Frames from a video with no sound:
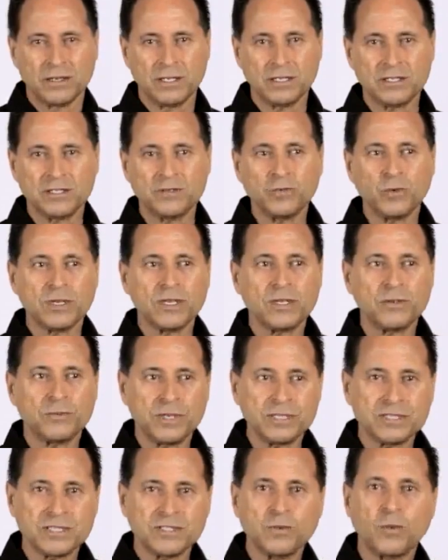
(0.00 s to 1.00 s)
This is one of the
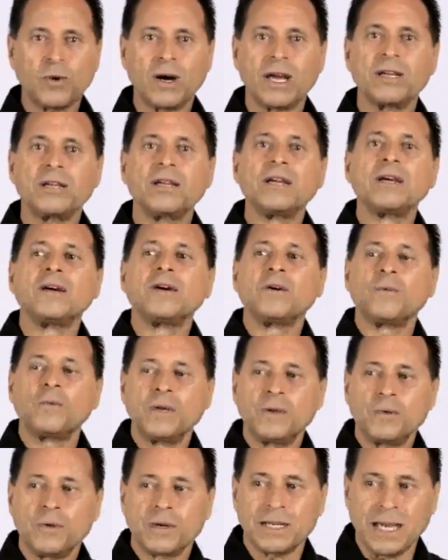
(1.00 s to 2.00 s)
reasons why
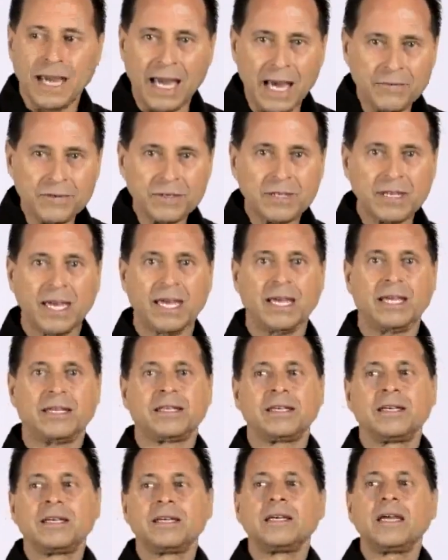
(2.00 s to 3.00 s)
we want to
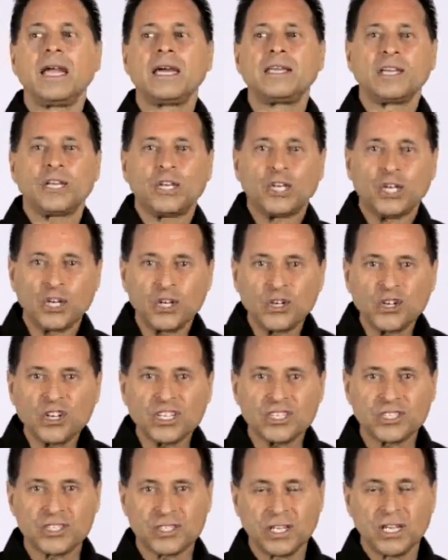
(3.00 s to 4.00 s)
advocate and
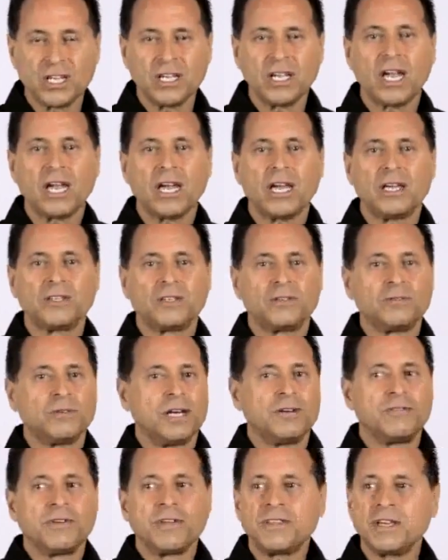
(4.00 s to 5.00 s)
encourage and
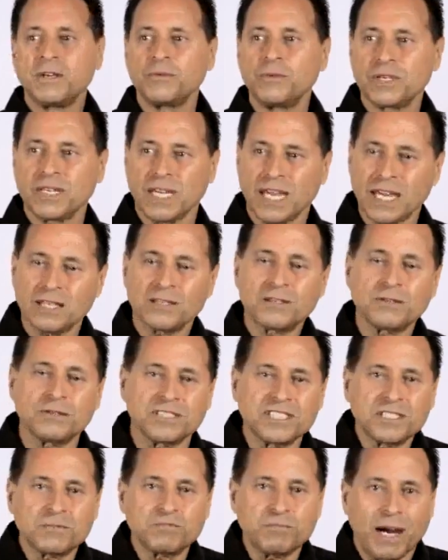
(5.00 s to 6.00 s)
do everything we can
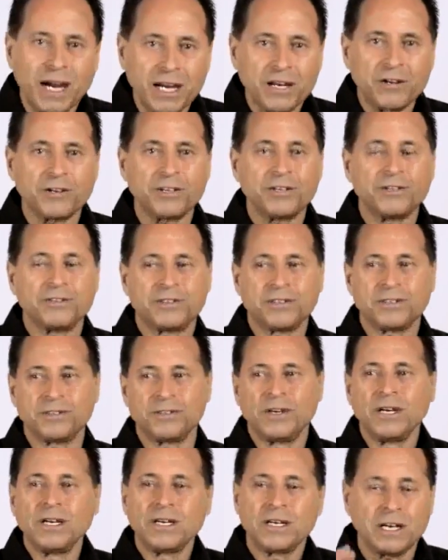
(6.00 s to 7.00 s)
to inspire you
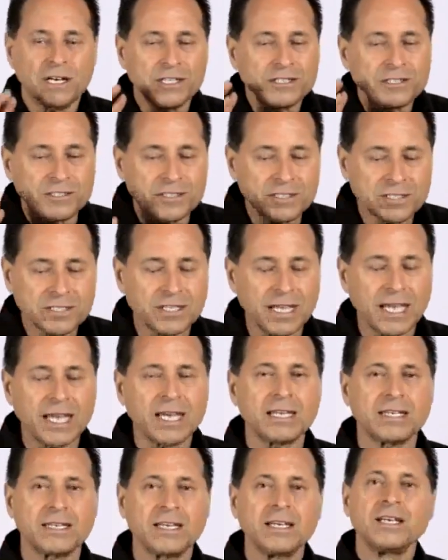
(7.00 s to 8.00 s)
to
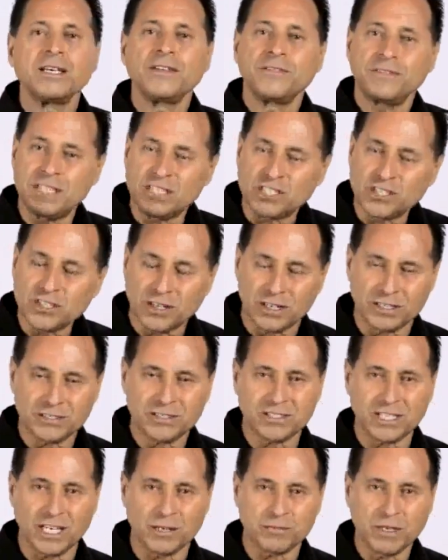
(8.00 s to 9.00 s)
understand this
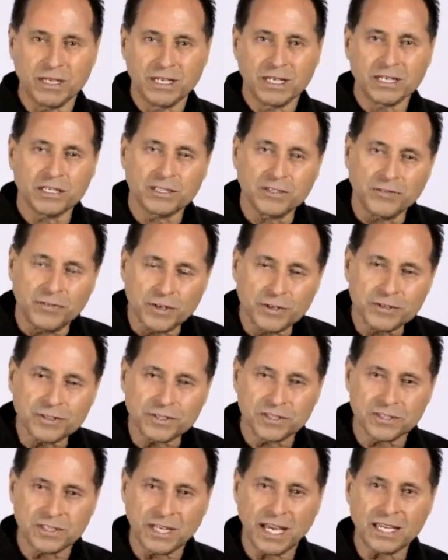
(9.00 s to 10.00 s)
concept. Because if you
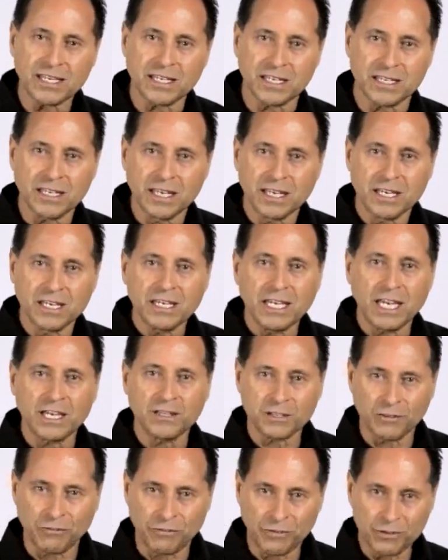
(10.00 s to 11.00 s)
understand it,
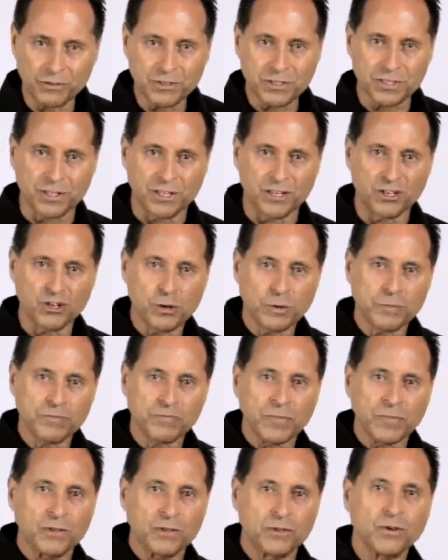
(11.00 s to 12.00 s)
in the future,
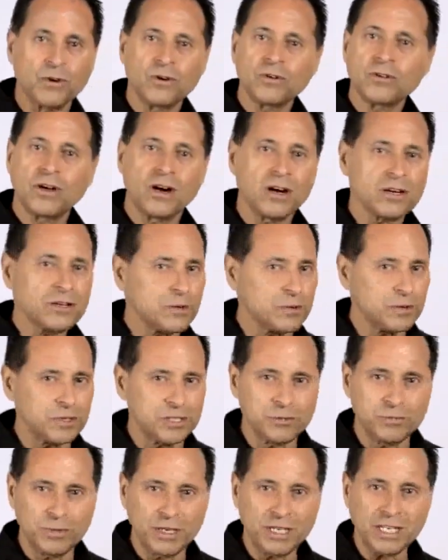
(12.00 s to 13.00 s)
no longer
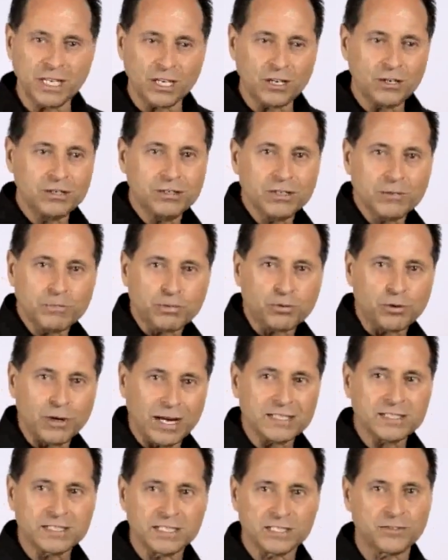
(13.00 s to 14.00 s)
will you be eating cooked
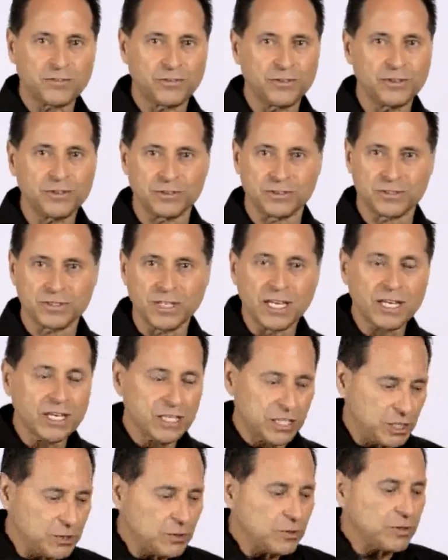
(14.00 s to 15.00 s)
processed foods.
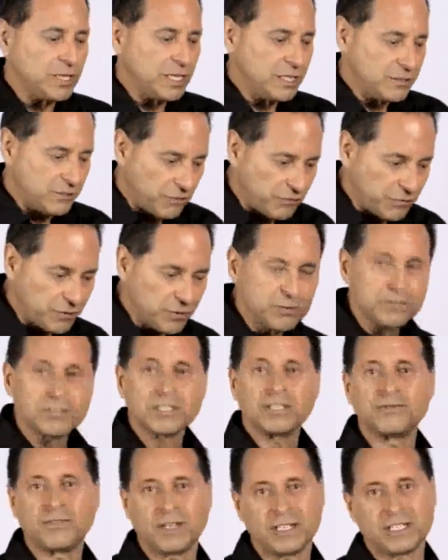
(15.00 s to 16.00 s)
You'll eat
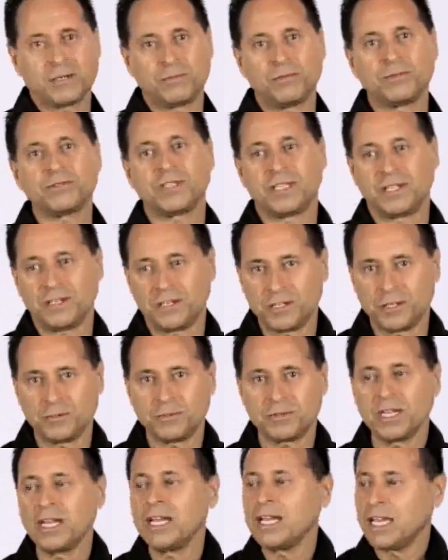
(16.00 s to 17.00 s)
fruits and vegetables and
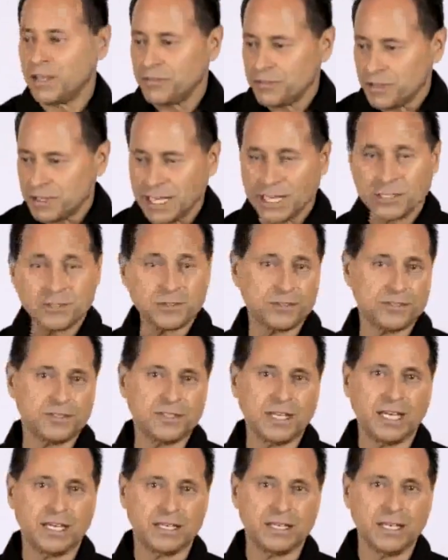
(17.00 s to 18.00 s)
herbs in the natural
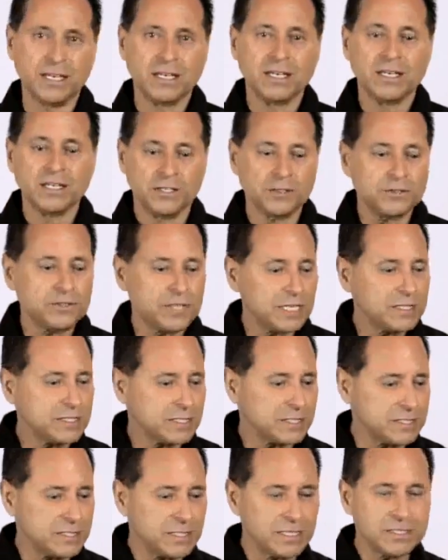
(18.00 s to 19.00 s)
state. You'll
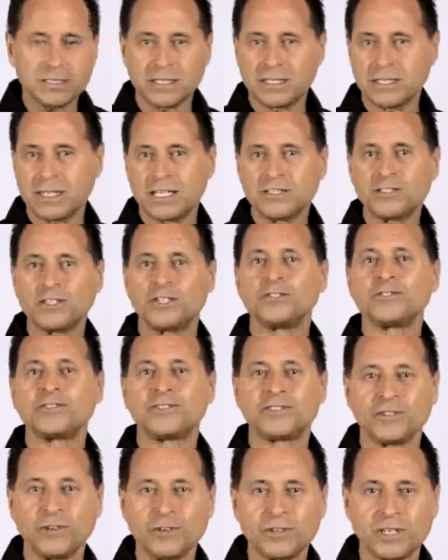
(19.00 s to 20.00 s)
take the seeds and nuts and you'll
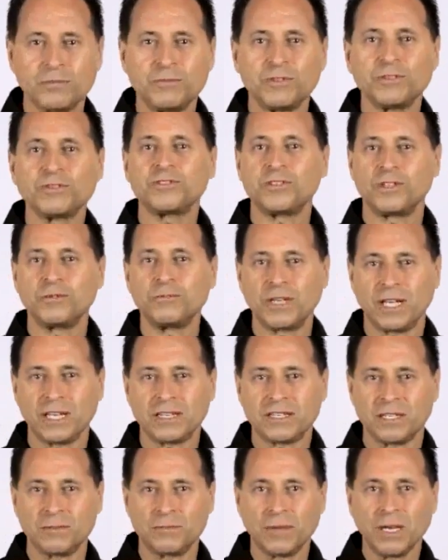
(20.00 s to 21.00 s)
soak them, you'll
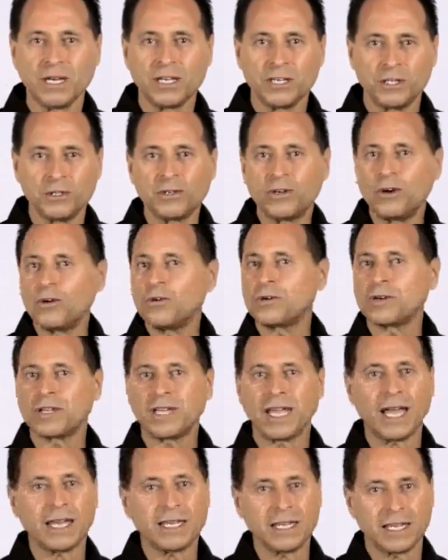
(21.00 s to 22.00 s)
germinate them. You'll go
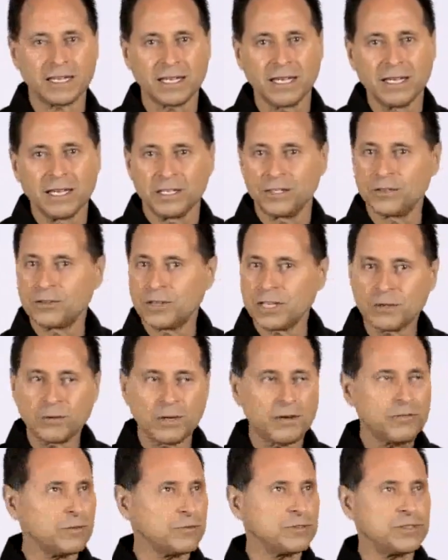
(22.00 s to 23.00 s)
organic. You'll get
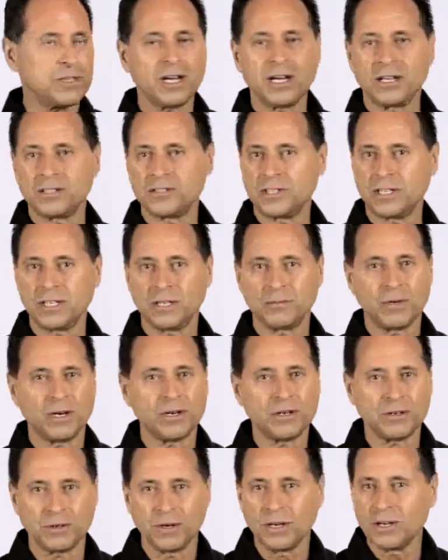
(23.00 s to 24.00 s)
away from
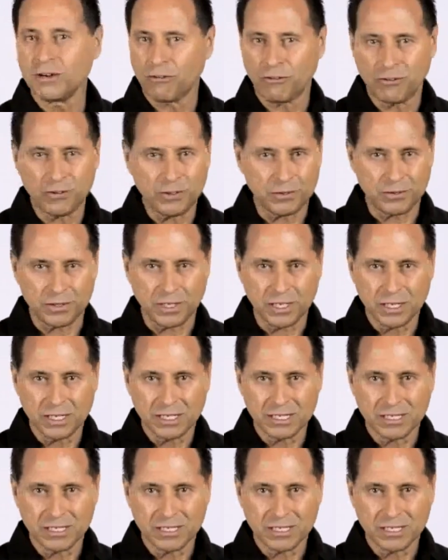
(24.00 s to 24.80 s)
GMO food,